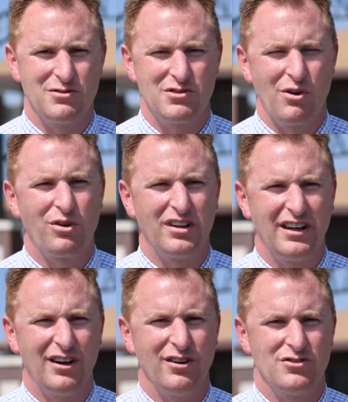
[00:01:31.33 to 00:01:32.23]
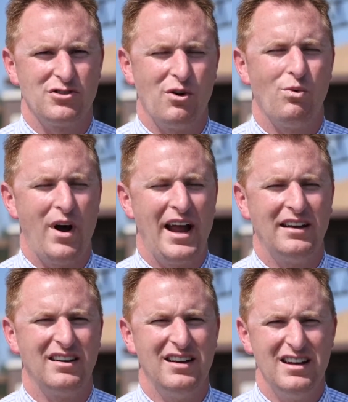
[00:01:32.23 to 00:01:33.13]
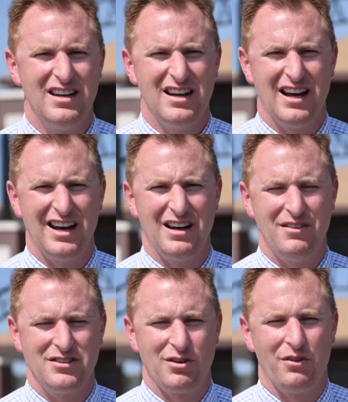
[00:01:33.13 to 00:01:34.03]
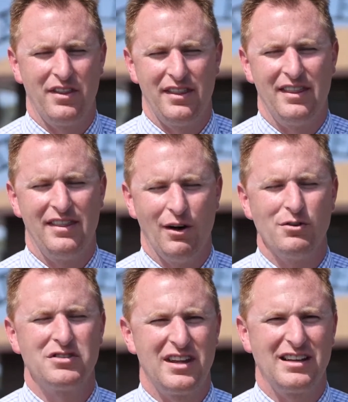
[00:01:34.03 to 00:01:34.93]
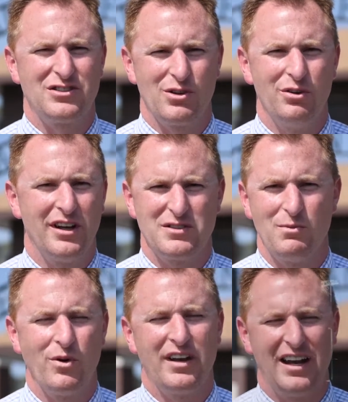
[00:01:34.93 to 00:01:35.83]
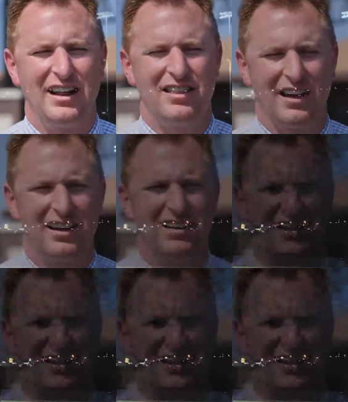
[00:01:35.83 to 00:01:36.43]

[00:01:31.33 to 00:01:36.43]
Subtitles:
They're so clear and so white. And so those things sold us more than anything.